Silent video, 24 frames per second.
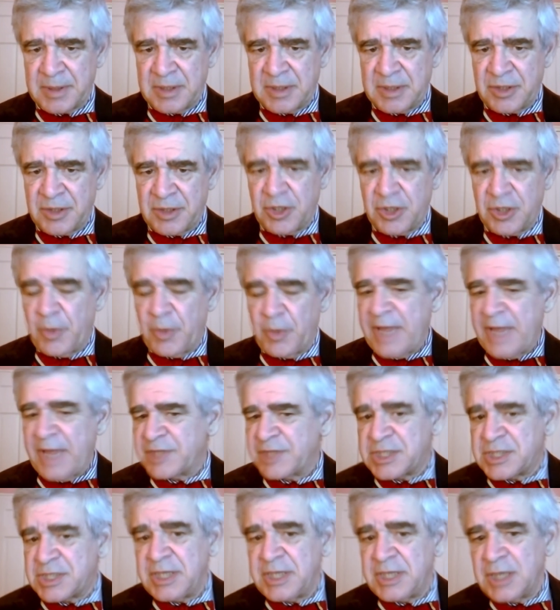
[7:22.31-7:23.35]
you know, we haven't
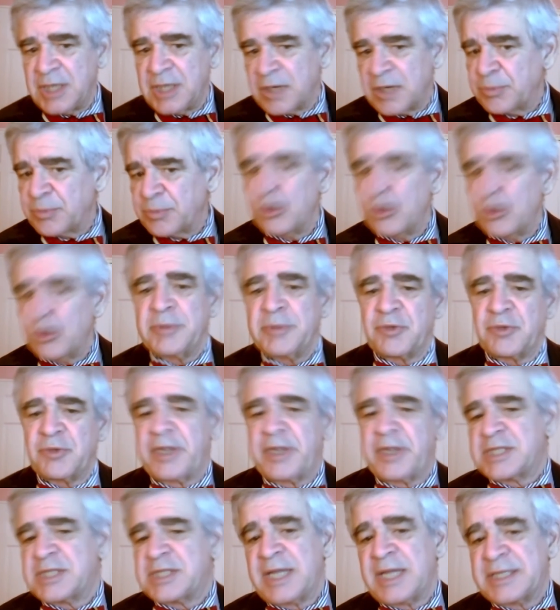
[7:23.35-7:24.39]
seen unemployment
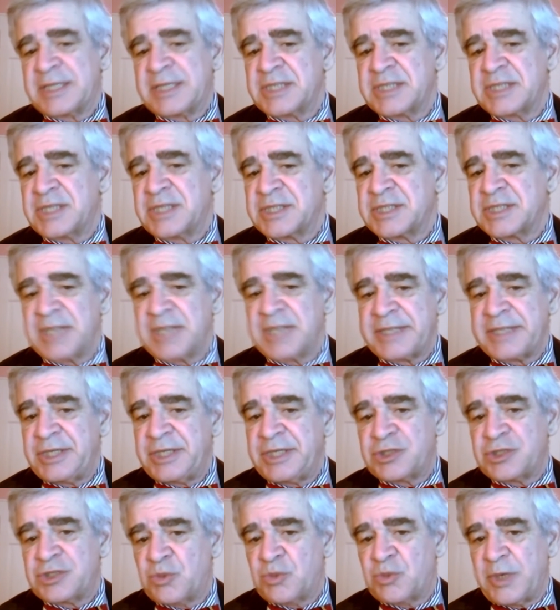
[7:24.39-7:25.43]
rates like this since
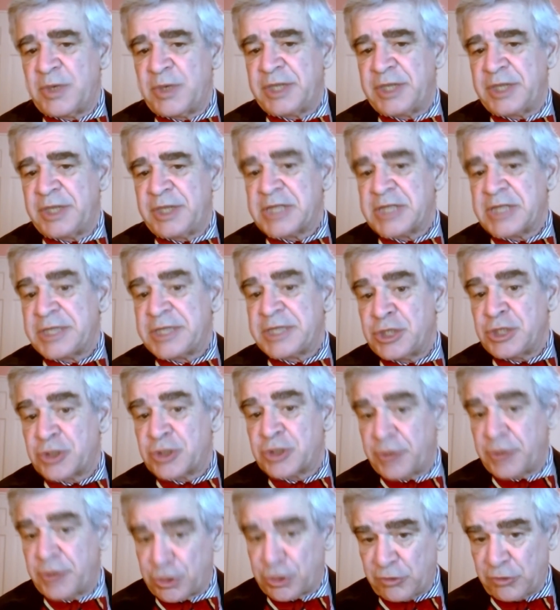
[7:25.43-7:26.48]
1920,
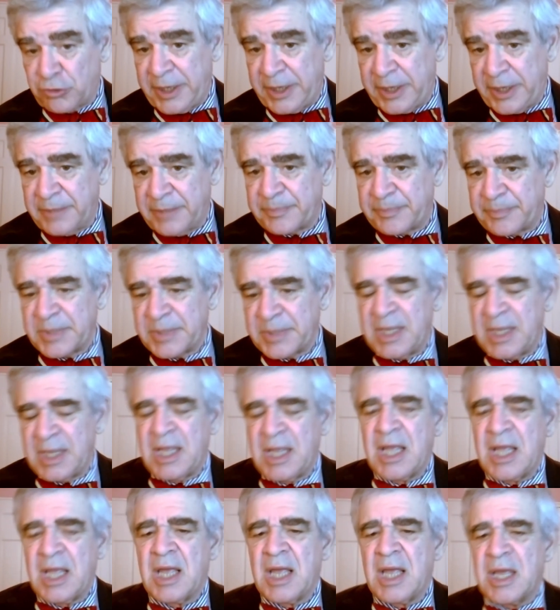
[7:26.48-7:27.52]
1933. Yeah.
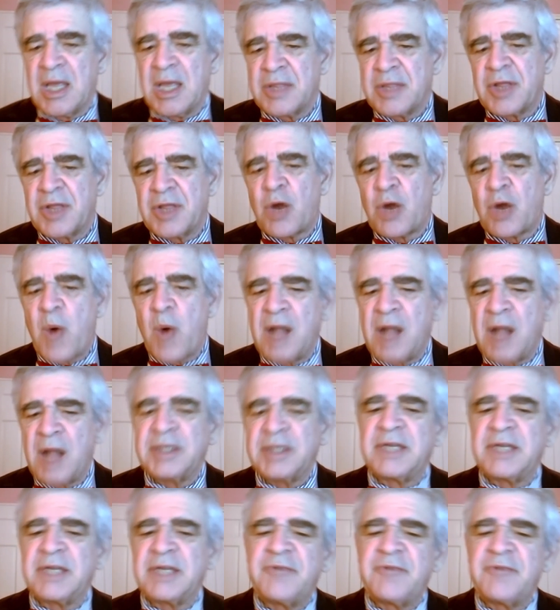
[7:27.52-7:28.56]
The
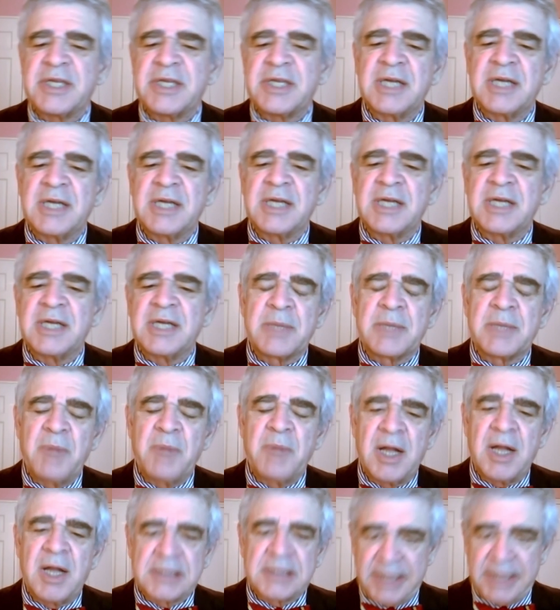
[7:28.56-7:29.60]
quality of economic
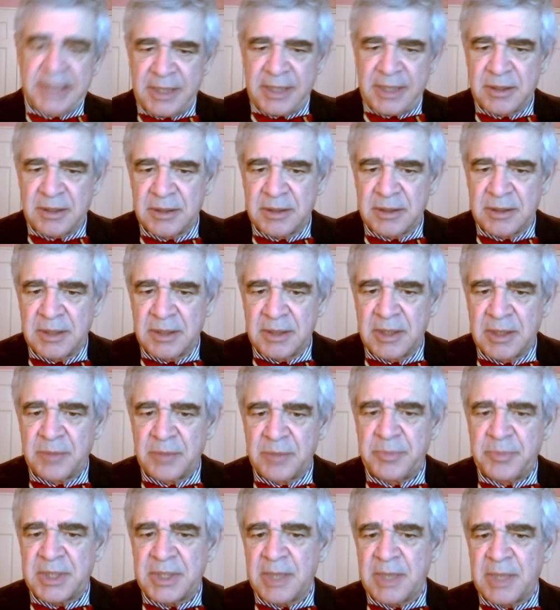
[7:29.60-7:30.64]
modeling
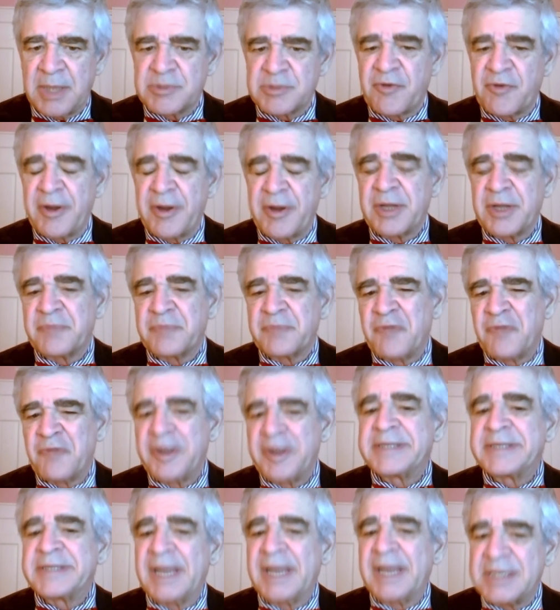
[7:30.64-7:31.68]
becomes very, very
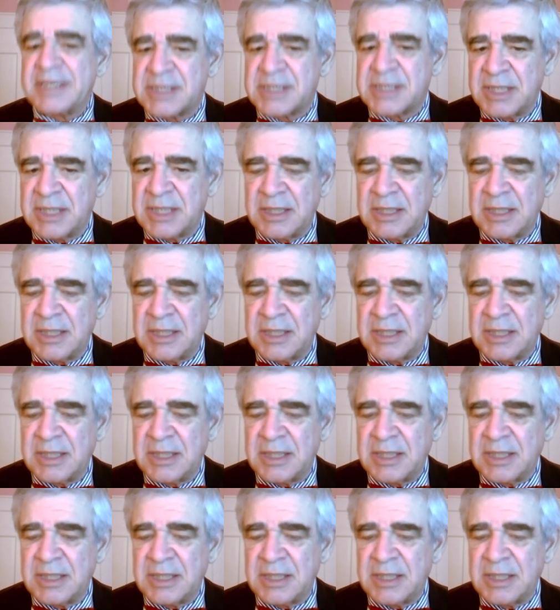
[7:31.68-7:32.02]
dicey.